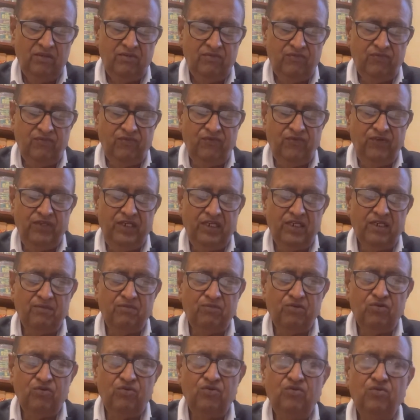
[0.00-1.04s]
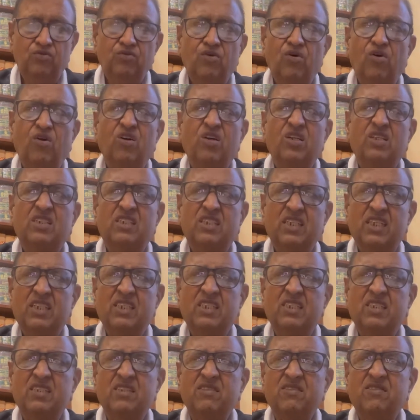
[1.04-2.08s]
We come to Order
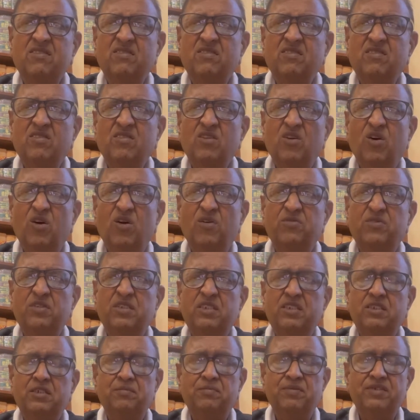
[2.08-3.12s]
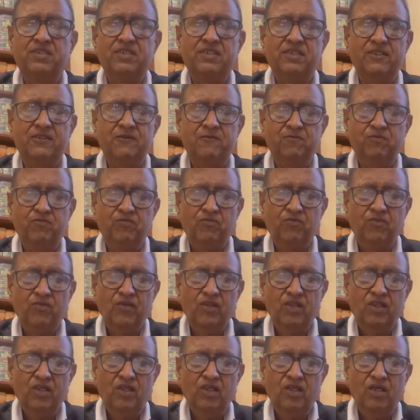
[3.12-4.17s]
6 of the CPC.
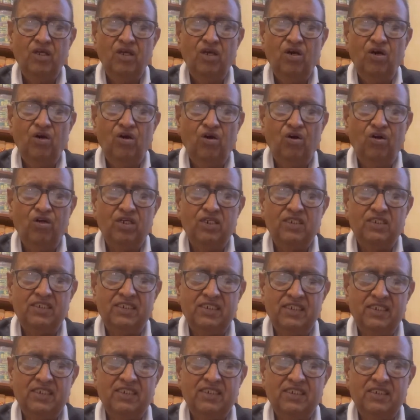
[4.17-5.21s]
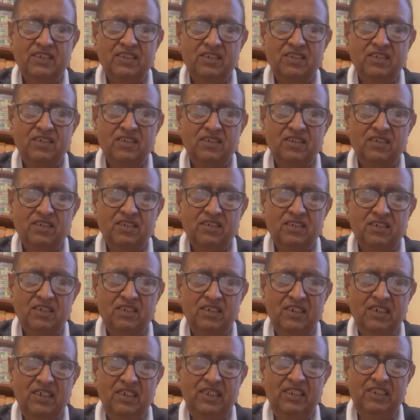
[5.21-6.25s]
Order 6
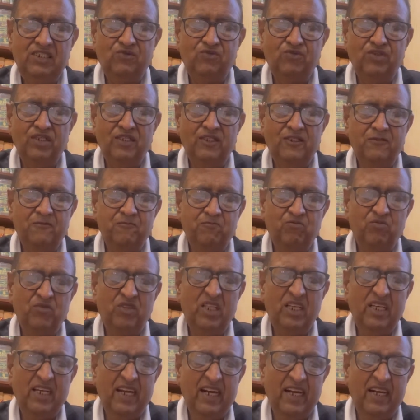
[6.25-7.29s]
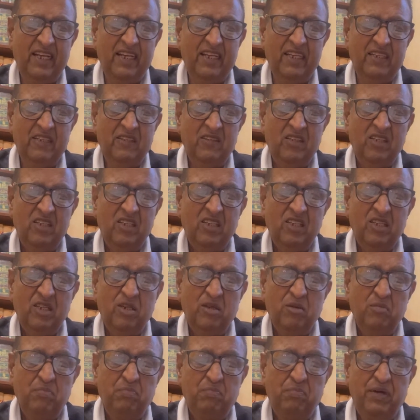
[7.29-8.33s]
deals with the heading
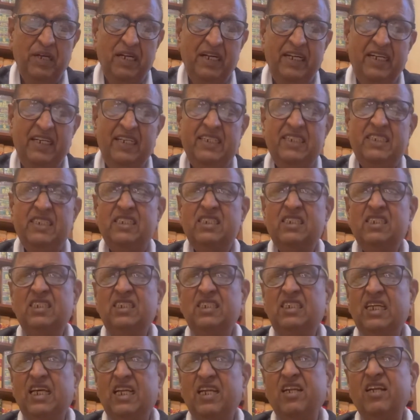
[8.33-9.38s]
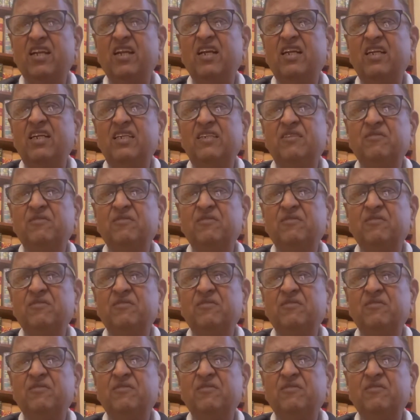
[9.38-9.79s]
pleadings generally.